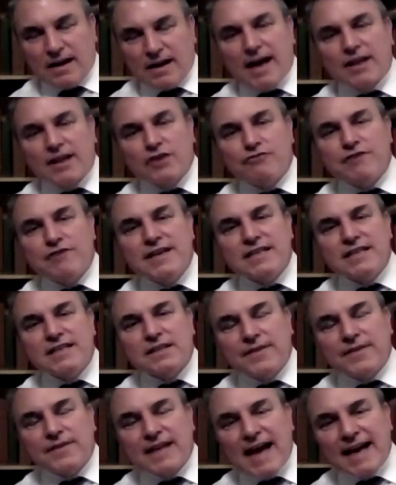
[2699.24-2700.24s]
And the
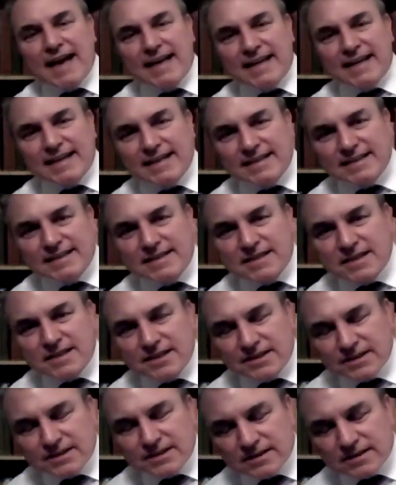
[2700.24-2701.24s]
reason for that is
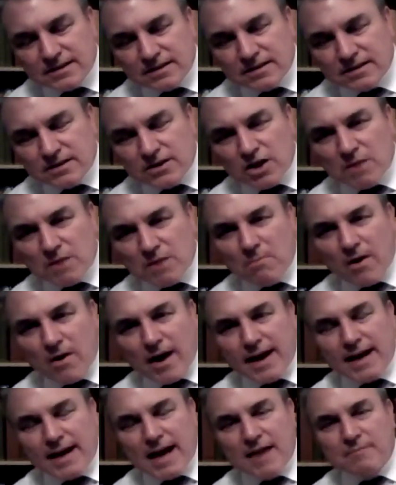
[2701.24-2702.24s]
that you
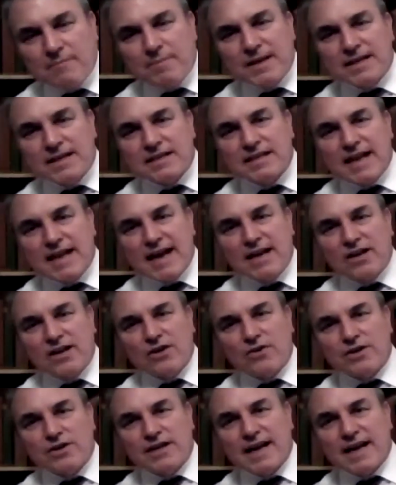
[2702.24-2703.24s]
might have been standing on